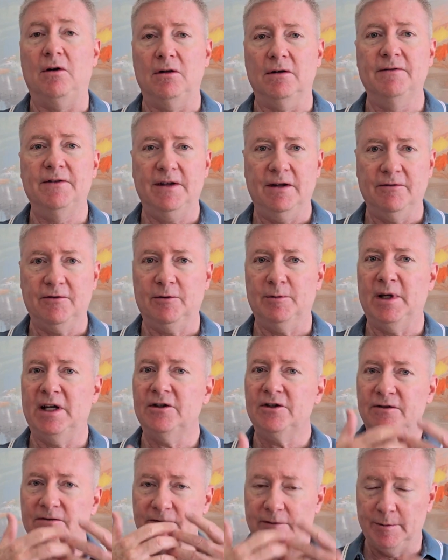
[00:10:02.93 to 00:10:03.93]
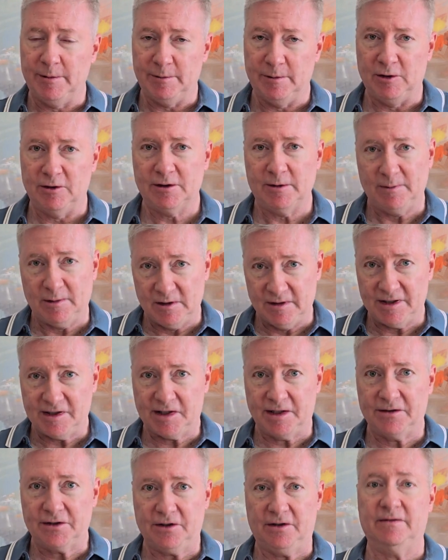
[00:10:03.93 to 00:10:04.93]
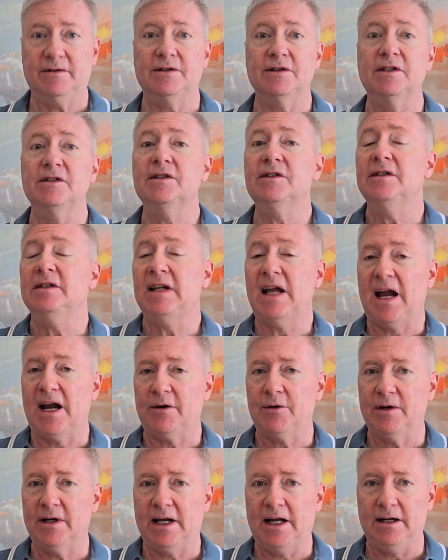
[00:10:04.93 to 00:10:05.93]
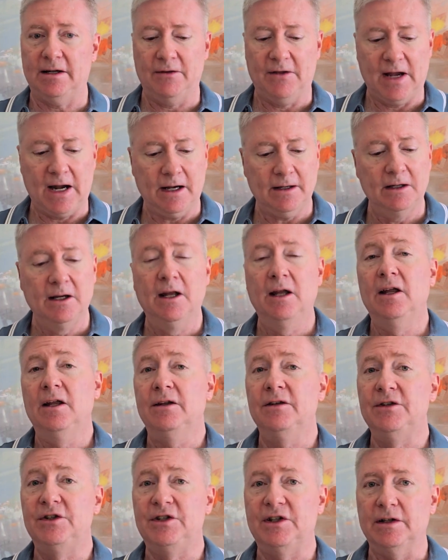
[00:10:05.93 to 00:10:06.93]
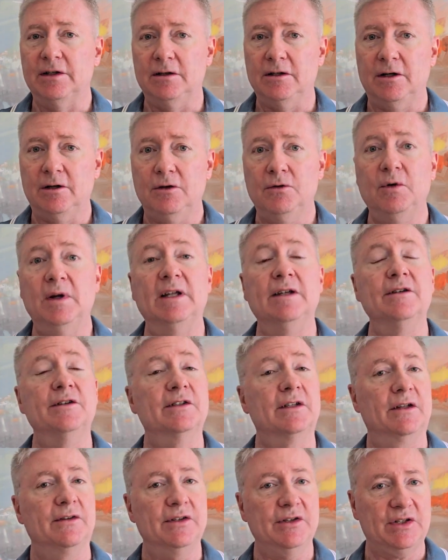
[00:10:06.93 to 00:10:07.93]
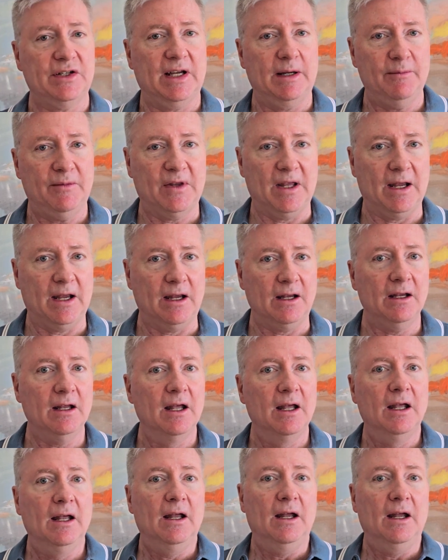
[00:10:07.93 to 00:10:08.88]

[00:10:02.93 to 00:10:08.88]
all of the information from the multiple listing services and aggregated that. Zillow has done the same thing.